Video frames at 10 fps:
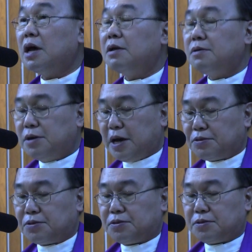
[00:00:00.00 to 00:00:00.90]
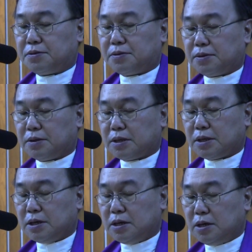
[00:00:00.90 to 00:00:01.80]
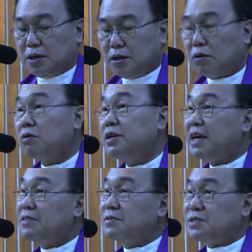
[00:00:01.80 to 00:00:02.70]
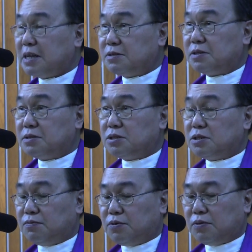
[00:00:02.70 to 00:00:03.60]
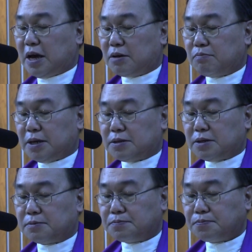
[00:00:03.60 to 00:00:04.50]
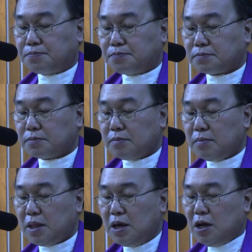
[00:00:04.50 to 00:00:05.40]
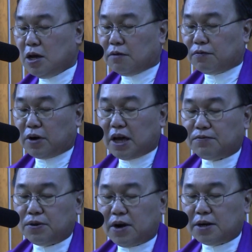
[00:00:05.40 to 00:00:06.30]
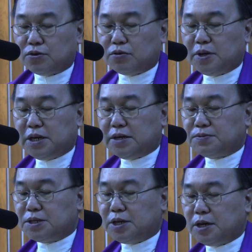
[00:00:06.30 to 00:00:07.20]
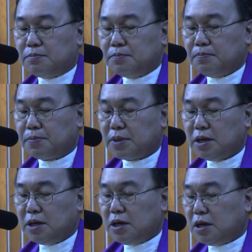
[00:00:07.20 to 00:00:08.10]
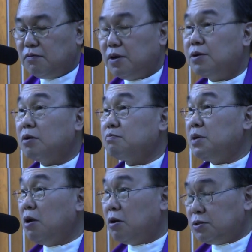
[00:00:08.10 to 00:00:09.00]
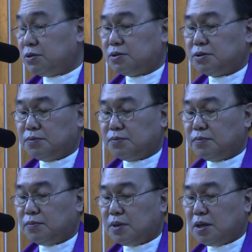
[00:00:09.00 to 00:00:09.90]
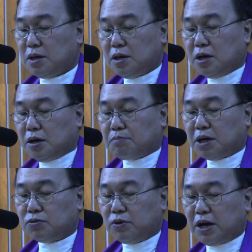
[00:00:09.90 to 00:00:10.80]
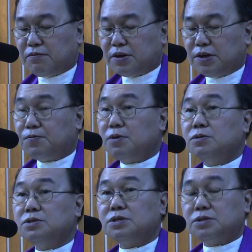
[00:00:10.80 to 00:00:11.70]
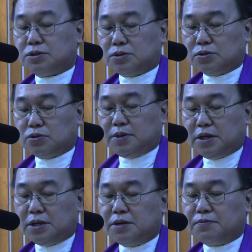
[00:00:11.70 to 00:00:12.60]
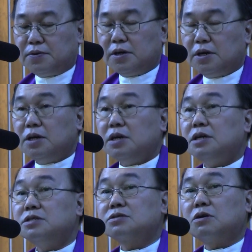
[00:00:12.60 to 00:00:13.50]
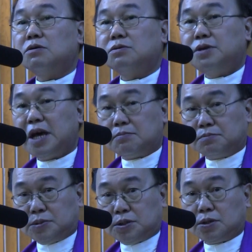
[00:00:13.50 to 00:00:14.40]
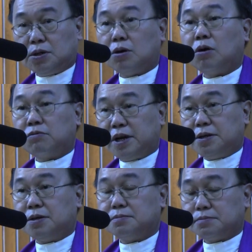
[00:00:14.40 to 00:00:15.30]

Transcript: and death, or death sentence, if you like better. For everyone who believes in him will not be lost, but whoever refuses to believe is condemned already.